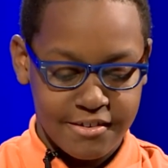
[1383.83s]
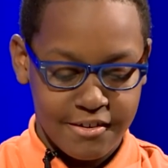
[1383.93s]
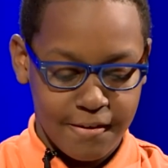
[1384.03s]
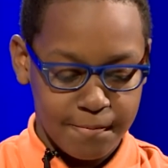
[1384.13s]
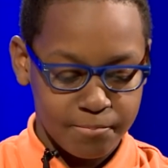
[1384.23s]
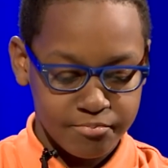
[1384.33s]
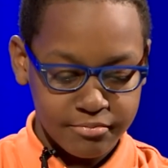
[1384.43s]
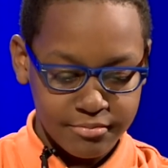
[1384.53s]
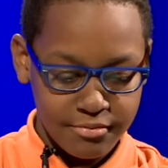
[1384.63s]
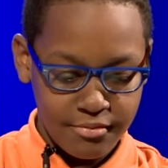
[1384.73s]
So oh,
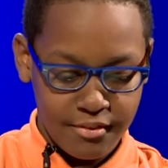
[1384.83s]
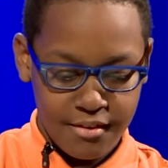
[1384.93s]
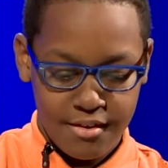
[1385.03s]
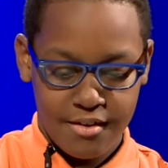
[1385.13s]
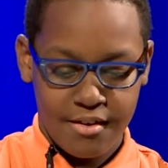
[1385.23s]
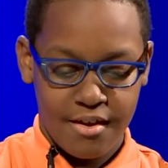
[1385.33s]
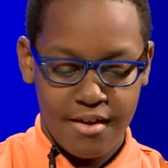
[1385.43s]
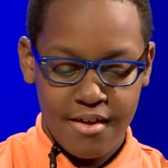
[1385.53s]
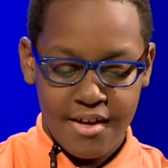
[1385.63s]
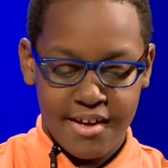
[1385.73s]
is it?
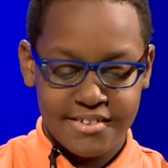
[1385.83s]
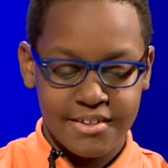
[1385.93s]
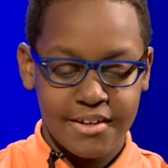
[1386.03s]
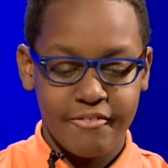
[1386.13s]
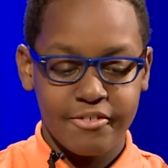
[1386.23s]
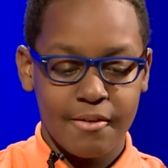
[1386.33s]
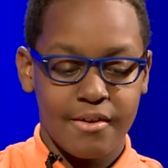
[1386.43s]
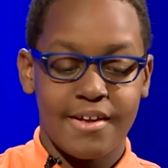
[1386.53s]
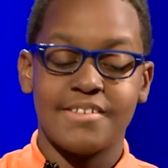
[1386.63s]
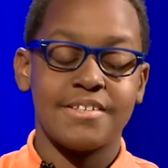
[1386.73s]
It's a list of
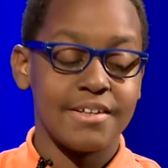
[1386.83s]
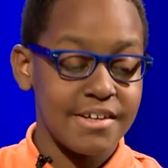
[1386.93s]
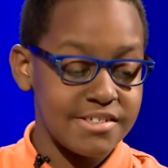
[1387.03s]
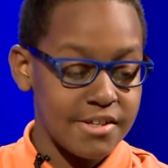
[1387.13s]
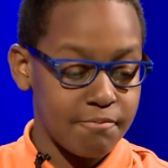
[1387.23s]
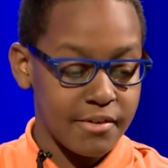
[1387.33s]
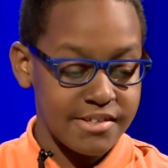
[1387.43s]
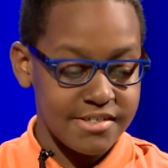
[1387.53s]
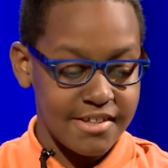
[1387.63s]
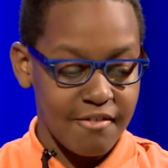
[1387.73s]
it's a list of
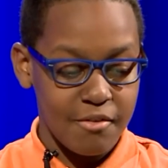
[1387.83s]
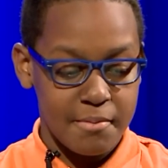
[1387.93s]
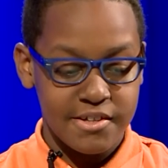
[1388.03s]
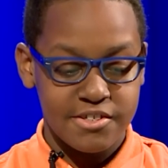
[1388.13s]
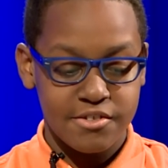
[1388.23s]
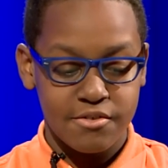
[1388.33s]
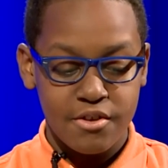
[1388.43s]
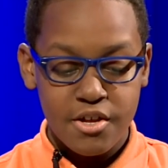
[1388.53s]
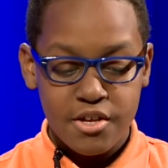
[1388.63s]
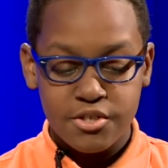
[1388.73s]
places that we've been to. Uh
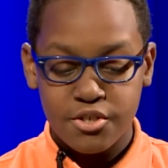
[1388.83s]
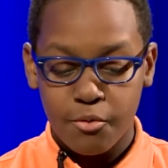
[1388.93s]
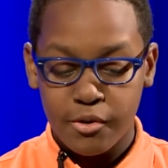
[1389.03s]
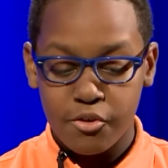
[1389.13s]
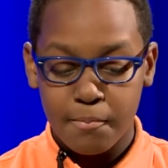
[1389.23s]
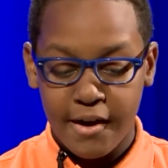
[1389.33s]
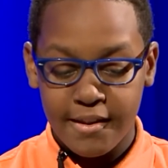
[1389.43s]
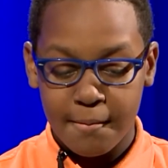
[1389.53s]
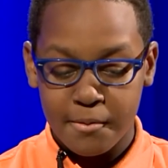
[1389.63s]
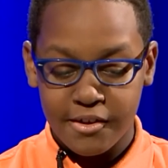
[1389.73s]
-huh. So when you buy
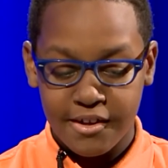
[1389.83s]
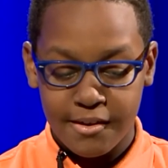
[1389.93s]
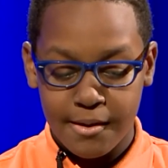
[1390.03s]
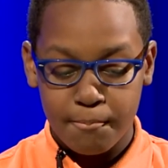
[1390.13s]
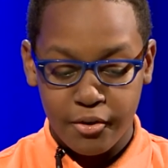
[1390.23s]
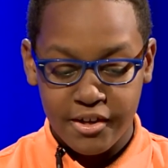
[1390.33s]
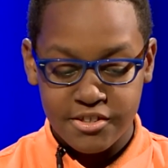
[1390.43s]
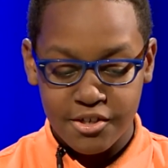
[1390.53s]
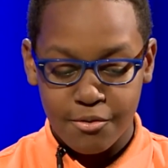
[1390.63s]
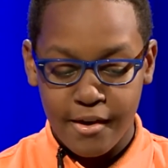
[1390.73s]
the book and then bring it
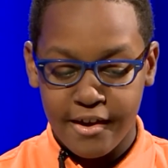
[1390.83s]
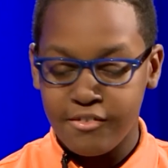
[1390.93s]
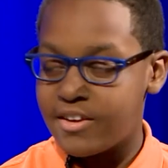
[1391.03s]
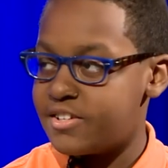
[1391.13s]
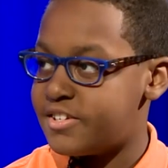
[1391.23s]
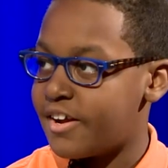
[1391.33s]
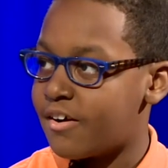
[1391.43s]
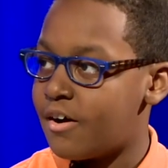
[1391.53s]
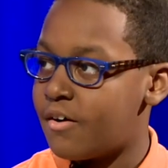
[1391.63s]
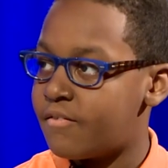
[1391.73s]
to Hawaii, you can check
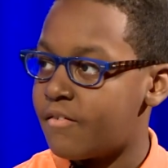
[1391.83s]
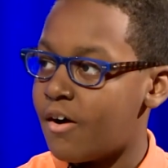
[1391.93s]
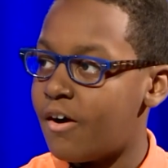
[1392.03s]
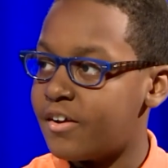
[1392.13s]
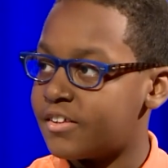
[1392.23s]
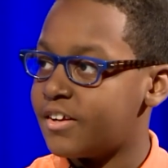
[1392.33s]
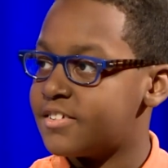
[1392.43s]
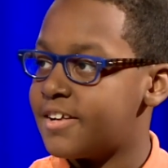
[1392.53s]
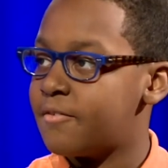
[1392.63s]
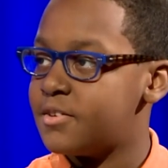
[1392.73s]
off all the things
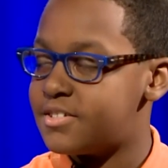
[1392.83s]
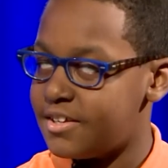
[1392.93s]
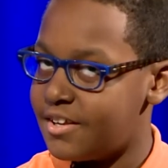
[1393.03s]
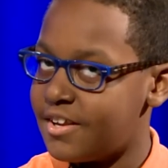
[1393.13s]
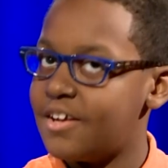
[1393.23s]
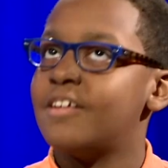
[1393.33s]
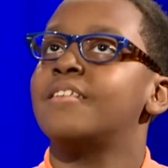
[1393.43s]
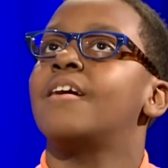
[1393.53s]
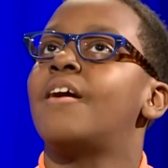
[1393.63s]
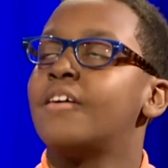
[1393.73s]
that we've seen and
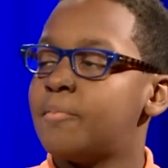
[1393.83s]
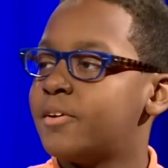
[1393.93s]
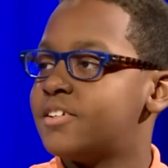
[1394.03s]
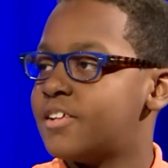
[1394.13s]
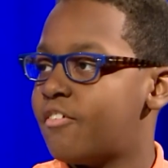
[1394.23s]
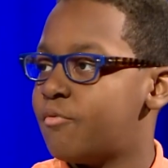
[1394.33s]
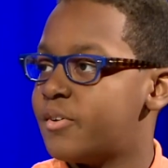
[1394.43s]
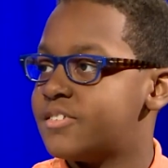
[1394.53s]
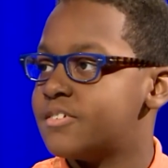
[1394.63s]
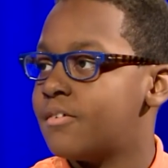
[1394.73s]
all the places that we've been to.